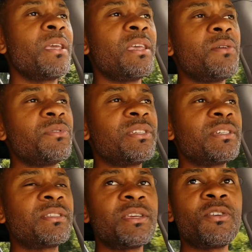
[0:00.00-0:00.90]
it was
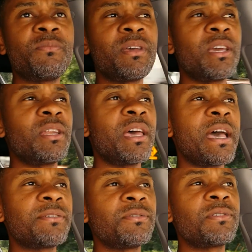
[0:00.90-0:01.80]
just still, man, a
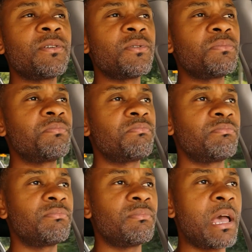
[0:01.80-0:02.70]
hassle. So
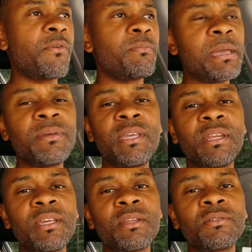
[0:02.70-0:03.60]
I would maybe
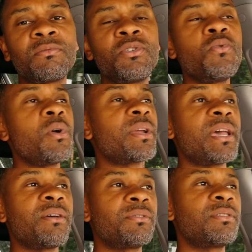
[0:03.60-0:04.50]
get in 2
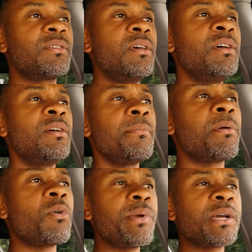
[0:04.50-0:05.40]
workouts
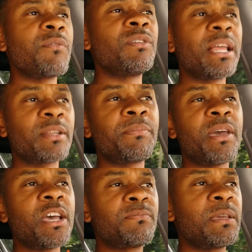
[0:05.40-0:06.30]
per week over the
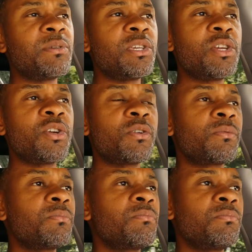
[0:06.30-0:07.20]
past maybe year
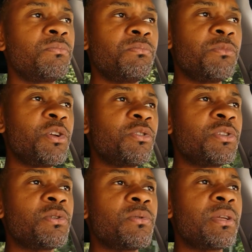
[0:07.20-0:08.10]
or
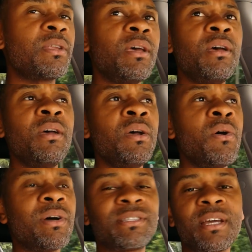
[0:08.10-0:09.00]
two.
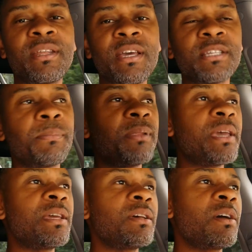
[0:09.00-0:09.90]
And on Sundays, I
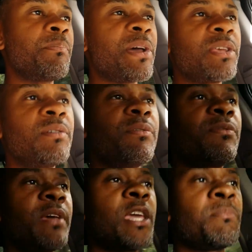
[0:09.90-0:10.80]
play in a competitive
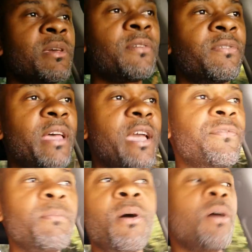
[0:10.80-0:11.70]
8-man flag
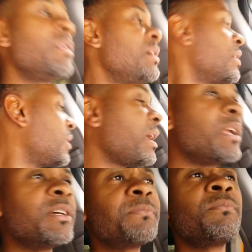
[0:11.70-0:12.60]
football league in Atlanta,